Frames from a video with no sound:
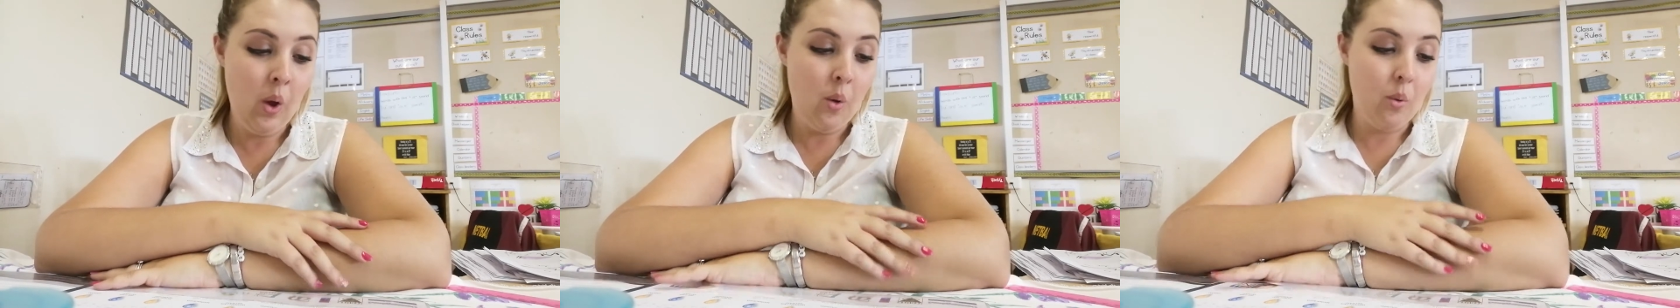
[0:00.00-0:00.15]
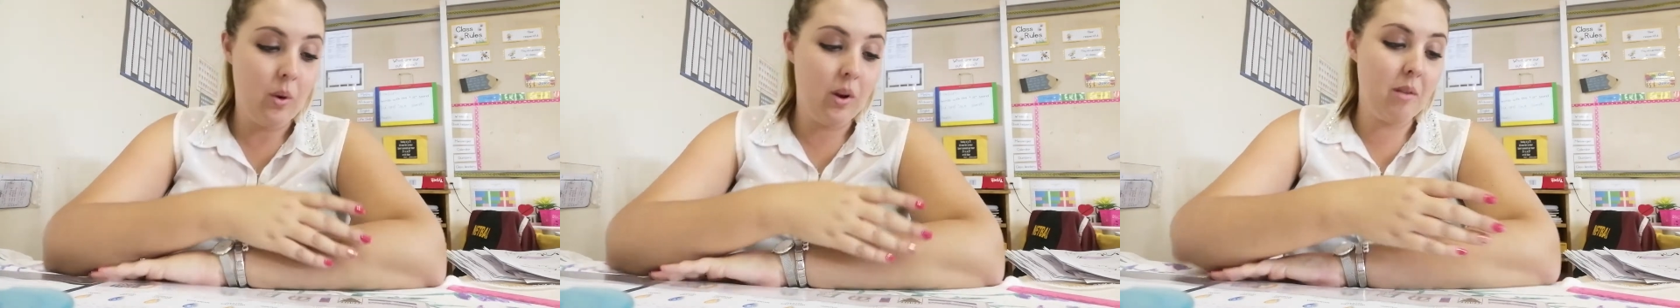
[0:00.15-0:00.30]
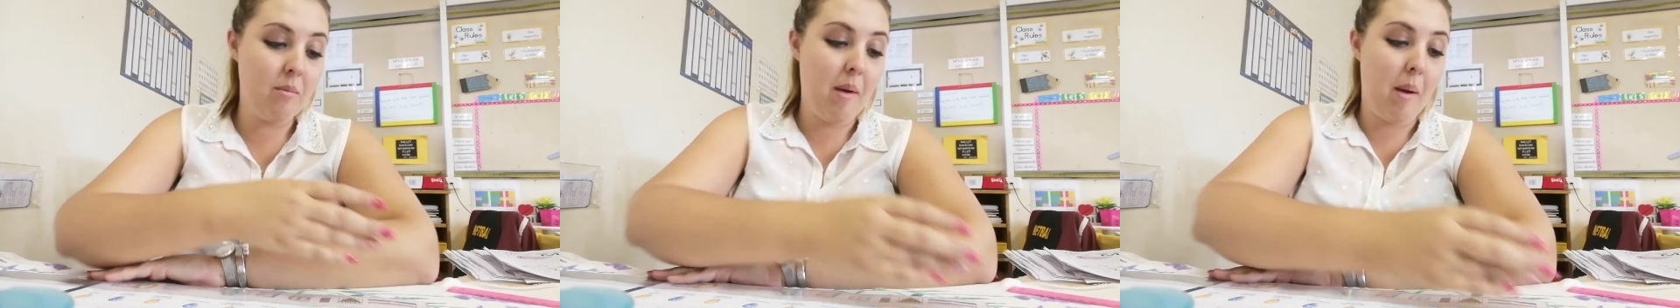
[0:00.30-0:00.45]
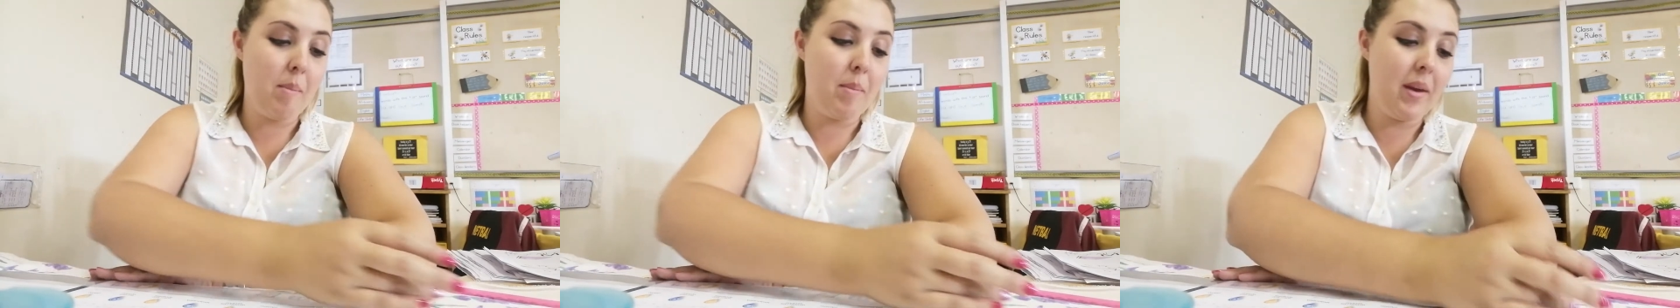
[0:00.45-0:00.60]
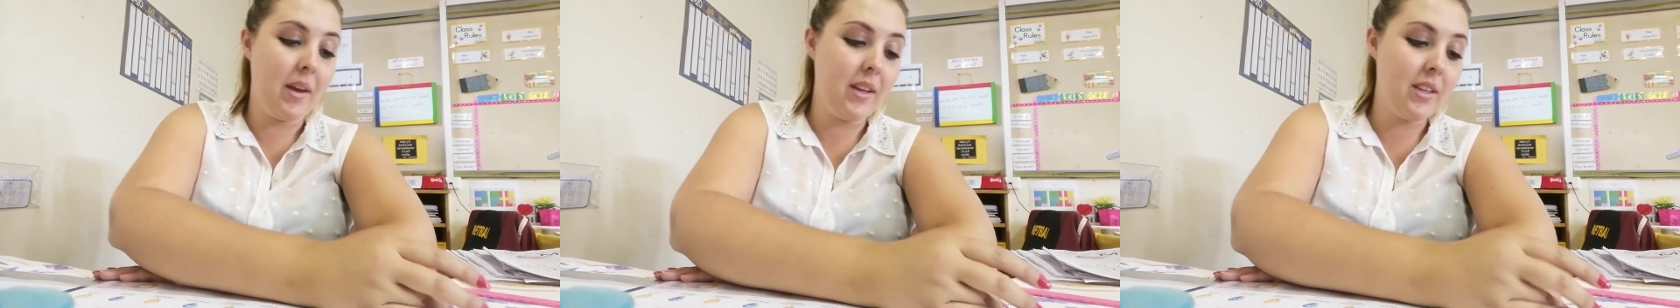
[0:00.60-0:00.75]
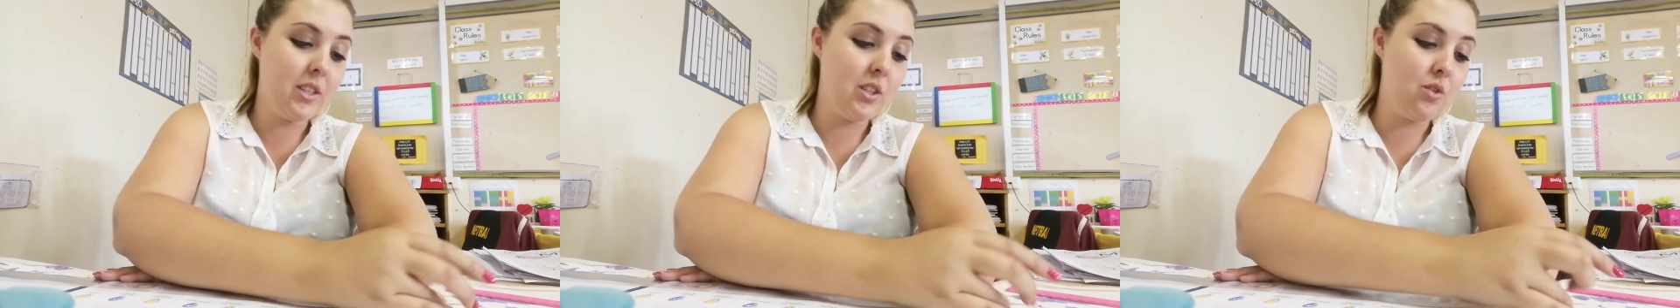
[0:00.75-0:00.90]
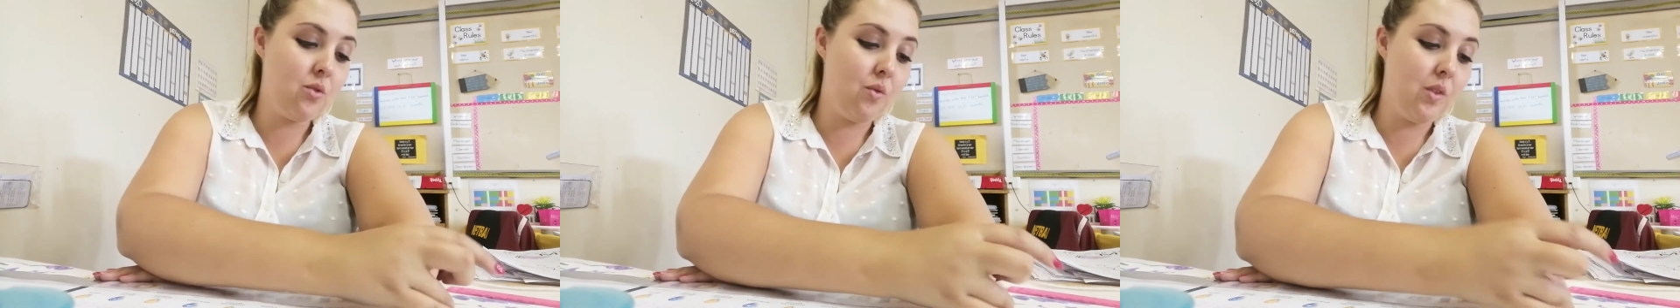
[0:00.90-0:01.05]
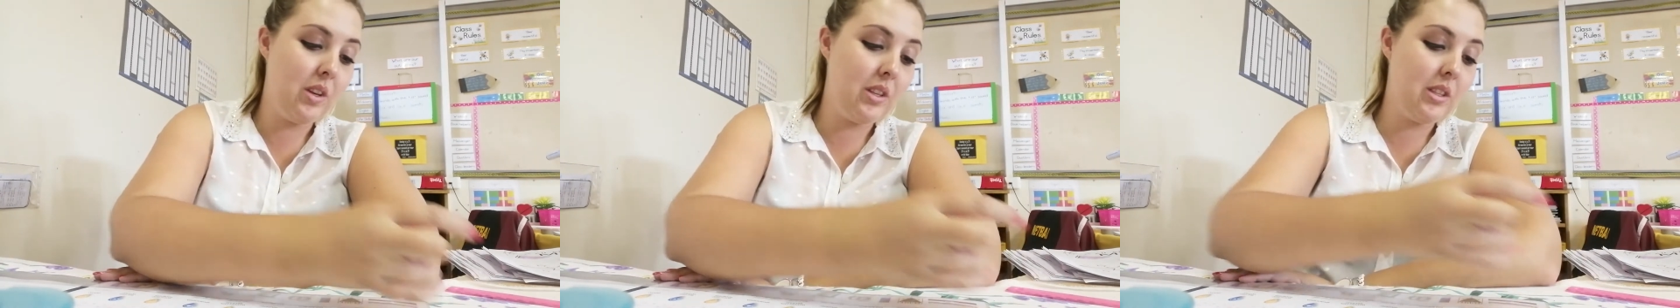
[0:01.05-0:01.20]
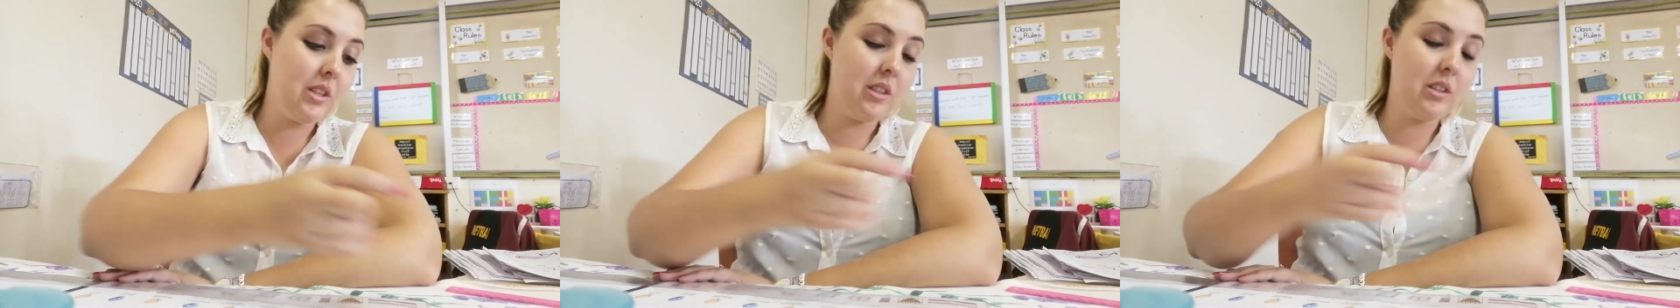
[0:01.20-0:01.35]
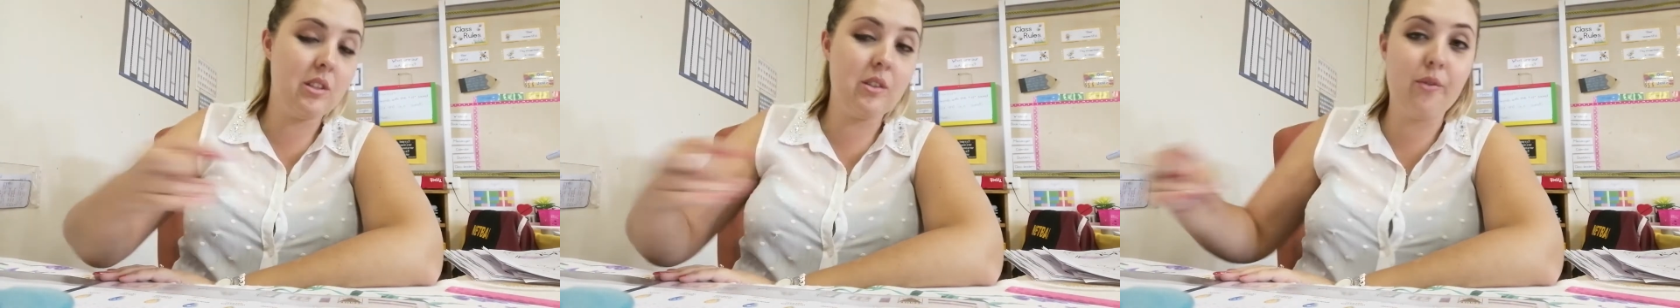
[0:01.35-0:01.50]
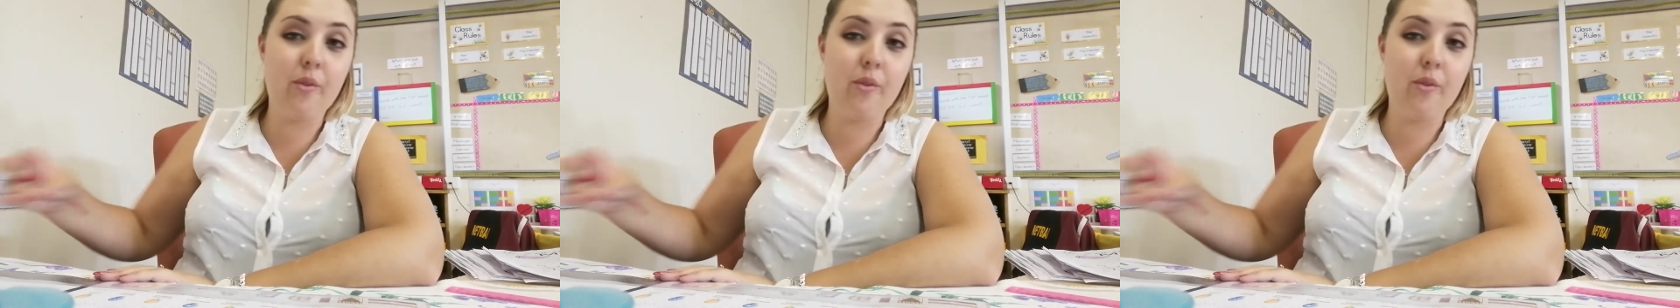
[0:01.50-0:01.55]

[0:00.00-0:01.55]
One of my biggest reasons